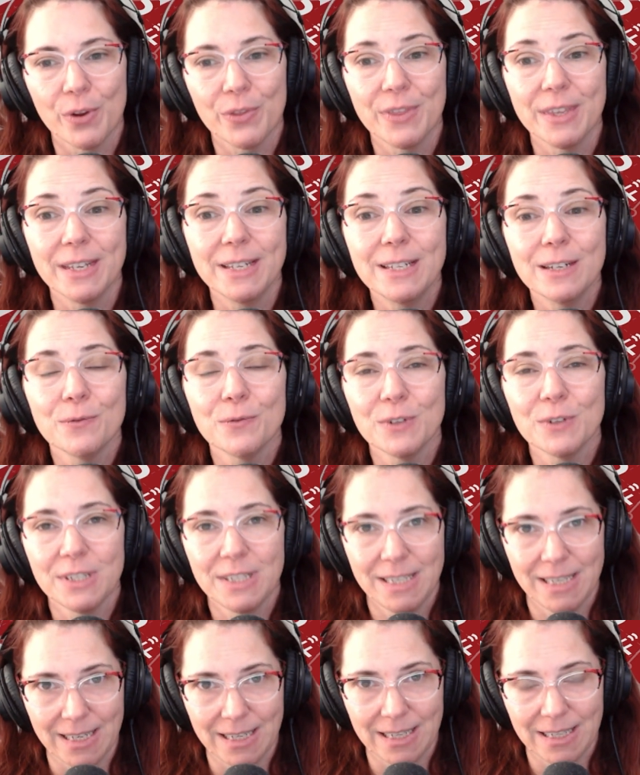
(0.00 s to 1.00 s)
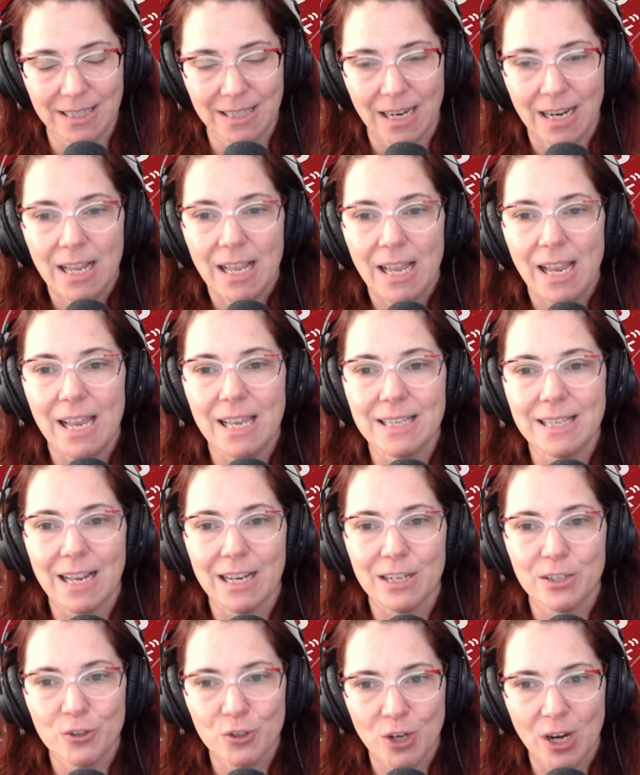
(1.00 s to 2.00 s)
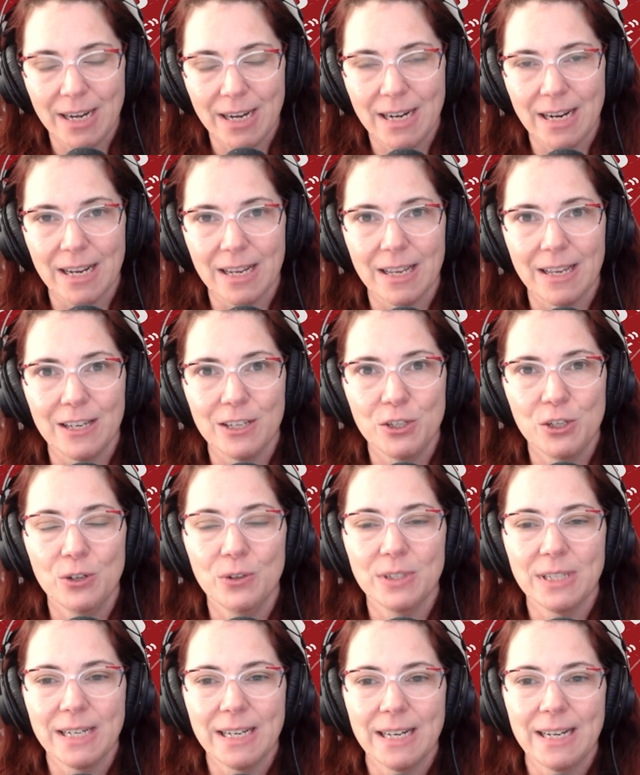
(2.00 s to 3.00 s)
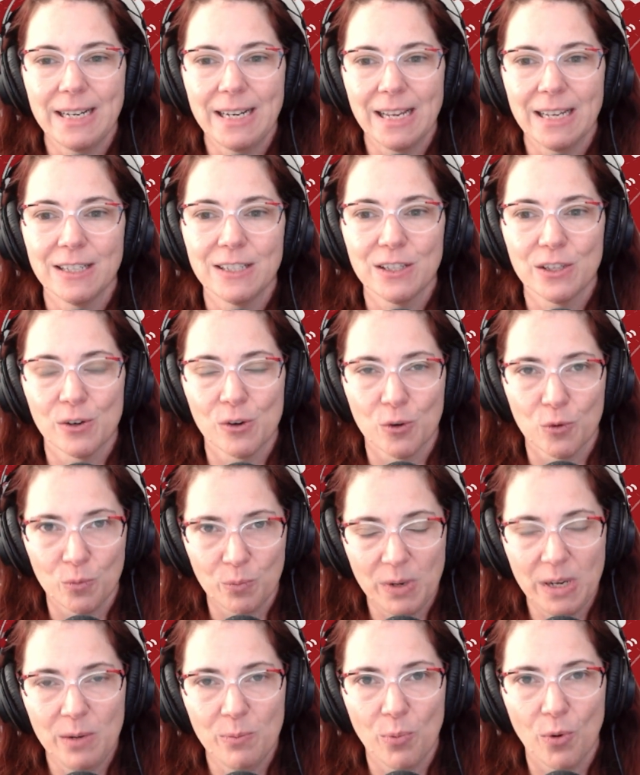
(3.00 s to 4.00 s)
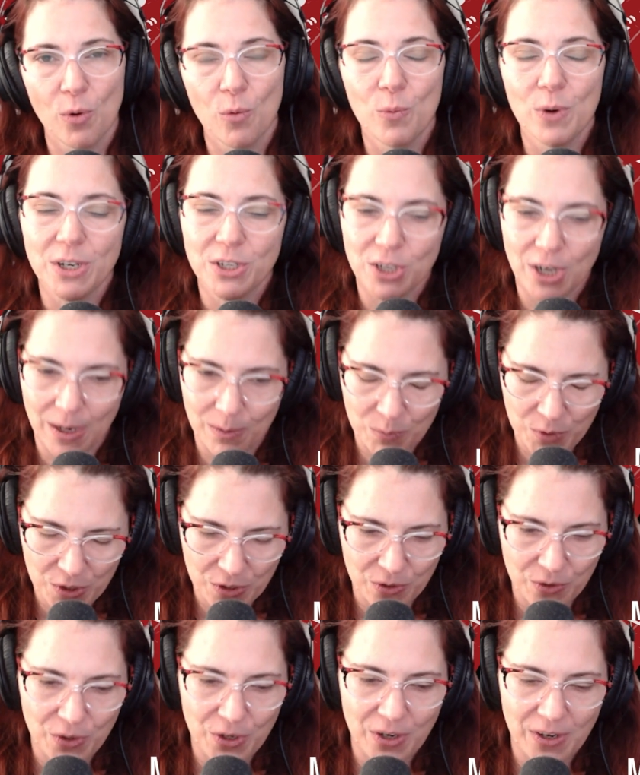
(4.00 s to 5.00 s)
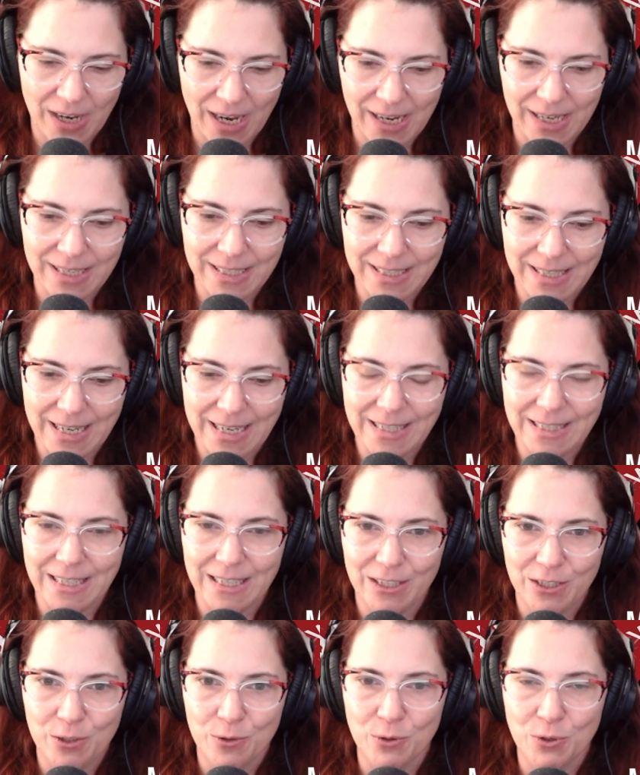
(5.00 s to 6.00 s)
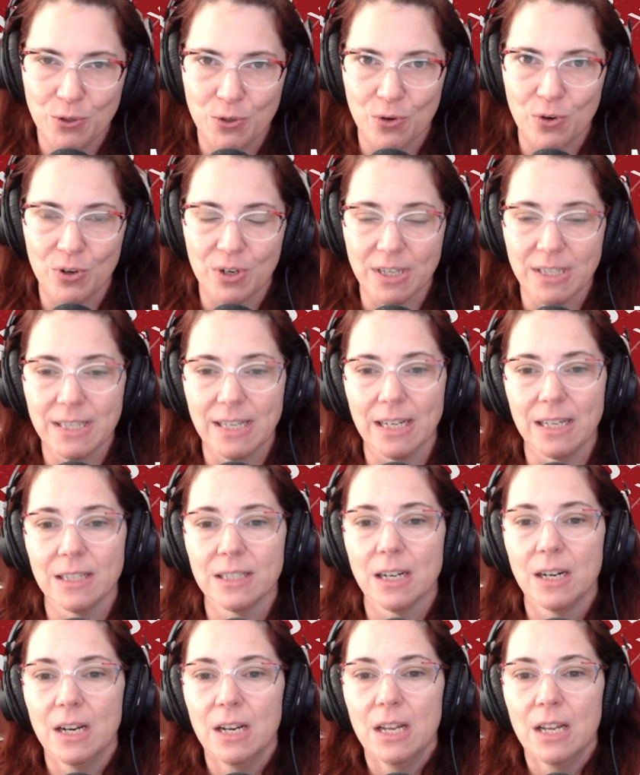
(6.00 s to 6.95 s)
The difference is that China is using it against their own people, which I'm sure the United States is to a certain extent,